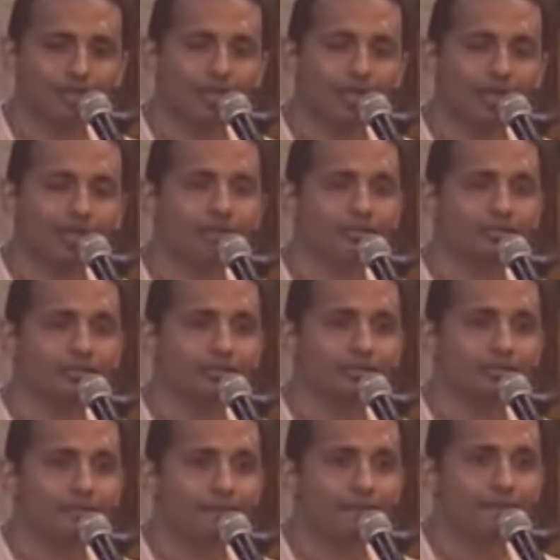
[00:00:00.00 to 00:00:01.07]
And
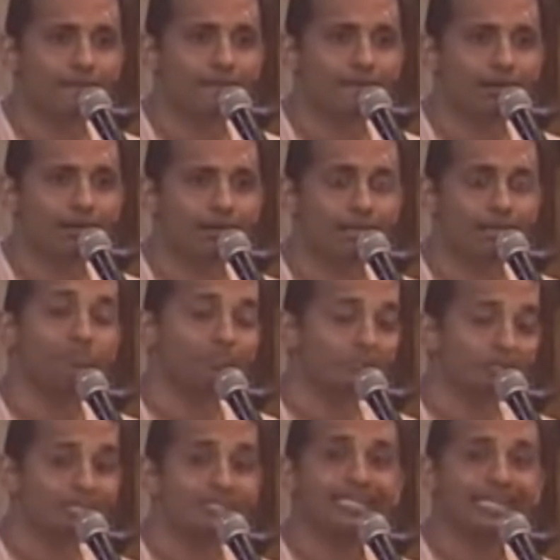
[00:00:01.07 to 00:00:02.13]
he
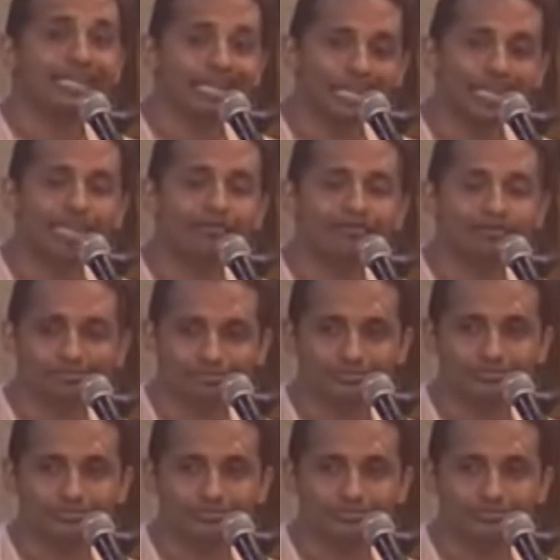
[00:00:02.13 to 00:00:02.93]
personally came